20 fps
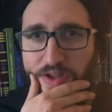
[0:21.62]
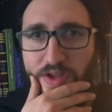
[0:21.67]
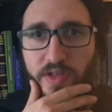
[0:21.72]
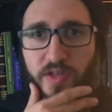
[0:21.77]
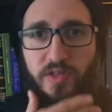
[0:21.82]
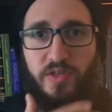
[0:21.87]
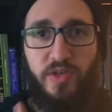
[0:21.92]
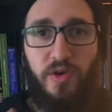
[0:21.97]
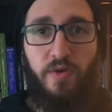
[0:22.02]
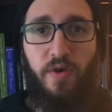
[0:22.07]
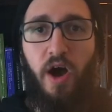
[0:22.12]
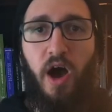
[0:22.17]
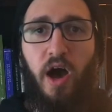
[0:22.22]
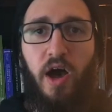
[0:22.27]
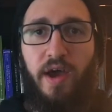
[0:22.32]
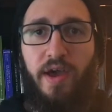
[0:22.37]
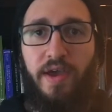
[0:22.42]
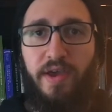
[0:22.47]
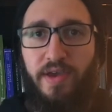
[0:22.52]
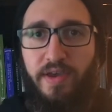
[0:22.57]
So
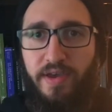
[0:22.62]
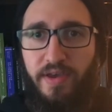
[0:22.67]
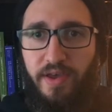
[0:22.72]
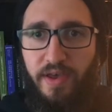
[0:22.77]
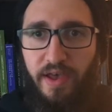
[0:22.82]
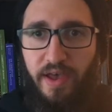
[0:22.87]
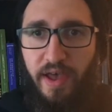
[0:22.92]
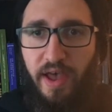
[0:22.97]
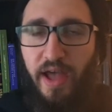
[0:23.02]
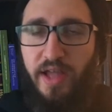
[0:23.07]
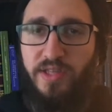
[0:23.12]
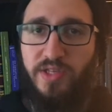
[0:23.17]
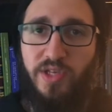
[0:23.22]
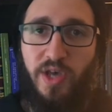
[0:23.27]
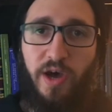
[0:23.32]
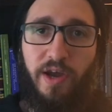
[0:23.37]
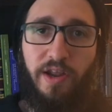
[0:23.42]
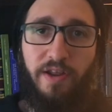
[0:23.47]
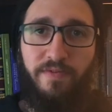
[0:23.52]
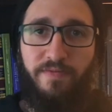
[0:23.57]
I had
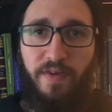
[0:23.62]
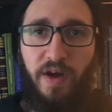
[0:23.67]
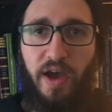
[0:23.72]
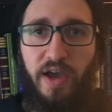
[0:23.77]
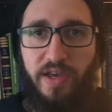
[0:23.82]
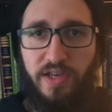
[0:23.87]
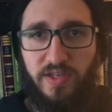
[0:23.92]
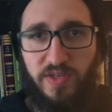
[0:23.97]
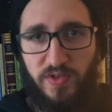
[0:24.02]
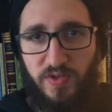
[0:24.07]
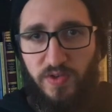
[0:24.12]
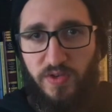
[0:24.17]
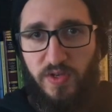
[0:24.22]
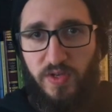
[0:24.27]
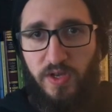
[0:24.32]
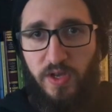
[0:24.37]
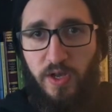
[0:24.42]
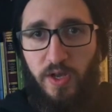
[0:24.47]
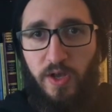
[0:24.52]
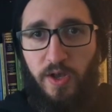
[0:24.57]
sought advice
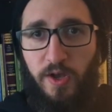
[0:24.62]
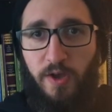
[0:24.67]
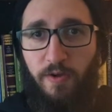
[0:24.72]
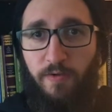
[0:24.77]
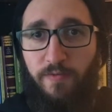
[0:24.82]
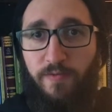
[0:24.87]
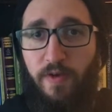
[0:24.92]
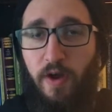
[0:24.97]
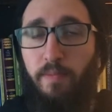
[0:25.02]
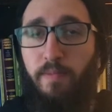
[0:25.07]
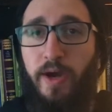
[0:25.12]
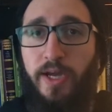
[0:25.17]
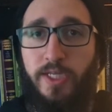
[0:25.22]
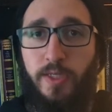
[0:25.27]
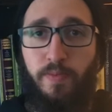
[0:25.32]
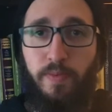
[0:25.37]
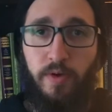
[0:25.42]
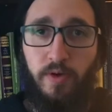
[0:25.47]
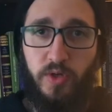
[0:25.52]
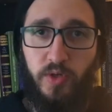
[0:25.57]
from my
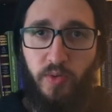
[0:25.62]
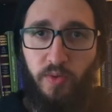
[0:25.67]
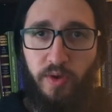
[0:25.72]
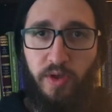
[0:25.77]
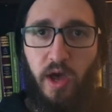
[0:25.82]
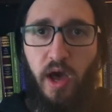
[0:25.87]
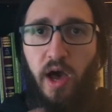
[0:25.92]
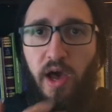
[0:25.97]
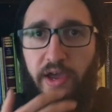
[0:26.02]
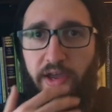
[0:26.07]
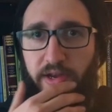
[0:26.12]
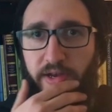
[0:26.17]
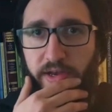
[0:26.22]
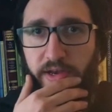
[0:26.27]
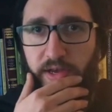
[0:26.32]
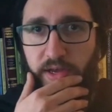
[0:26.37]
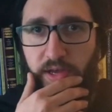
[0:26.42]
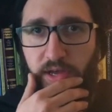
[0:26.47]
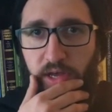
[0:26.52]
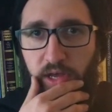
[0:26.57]
spiritual guide,
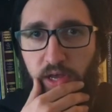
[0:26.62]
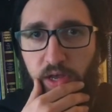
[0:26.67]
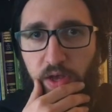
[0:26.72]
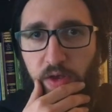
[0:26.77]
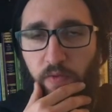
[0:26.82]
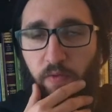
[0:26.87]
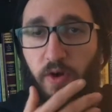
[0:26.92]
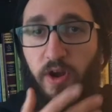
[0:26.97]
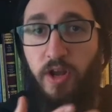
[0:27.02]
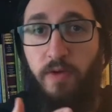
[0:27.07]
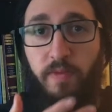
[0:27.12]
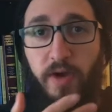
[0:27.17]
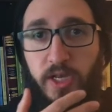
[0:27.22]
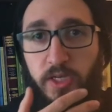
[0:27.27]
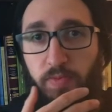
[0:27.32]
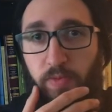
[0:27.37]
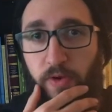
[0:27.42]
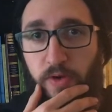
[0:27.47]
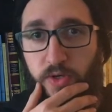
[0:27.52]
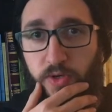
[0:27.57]
one of my
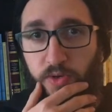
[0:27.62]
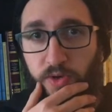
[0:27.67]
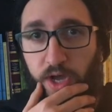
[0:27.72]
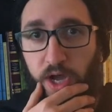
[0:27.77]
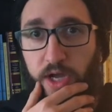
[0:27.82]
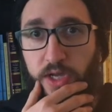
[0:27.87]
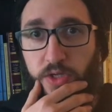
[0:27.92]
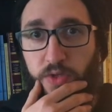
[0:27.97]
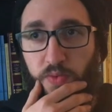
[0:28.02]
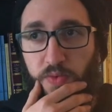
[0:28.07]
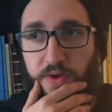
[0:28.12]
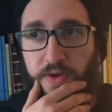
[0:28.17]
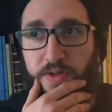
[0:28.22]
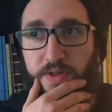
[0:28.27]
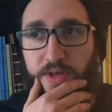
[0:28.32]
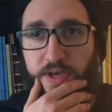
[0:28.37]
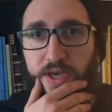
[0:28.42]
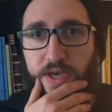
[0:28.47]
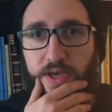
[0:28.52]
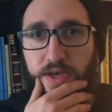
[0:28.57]
spiritual guides,
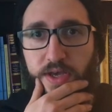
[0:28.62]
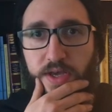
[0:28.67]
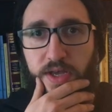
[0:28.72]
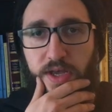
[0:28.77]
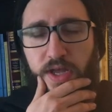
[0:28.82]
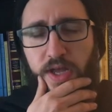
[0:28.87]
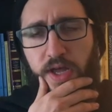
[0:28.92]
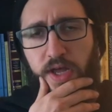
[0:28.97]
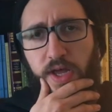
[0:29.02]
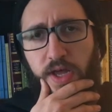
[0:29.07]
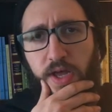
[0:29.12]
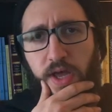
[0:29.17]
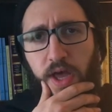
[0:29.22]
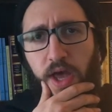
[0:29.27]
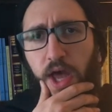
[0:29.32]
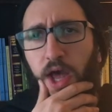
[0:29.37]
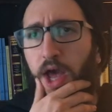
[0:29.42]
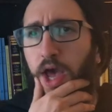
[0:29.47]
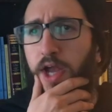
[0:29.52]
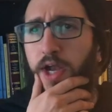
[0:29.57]
really.
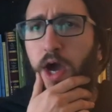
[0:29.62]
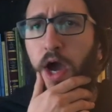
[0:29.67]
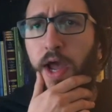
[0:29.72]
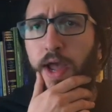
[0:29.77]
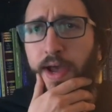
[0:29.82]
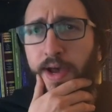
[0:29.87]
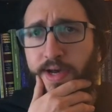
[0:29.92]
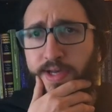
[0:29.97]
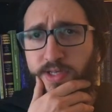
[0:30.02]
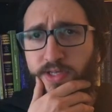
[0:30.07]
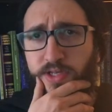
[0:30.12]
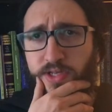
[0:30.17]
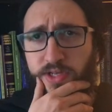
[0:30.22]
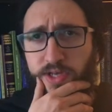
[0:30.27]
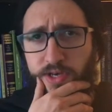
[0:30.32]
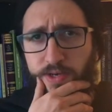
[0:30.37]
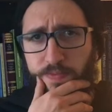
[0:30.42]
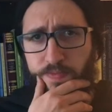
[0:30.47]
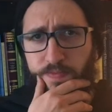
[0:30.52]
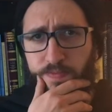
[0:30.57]
And I asked
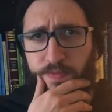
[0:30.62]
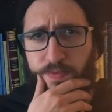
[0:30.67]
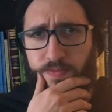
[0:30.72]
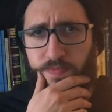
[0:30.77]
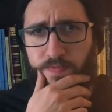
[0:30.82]
him,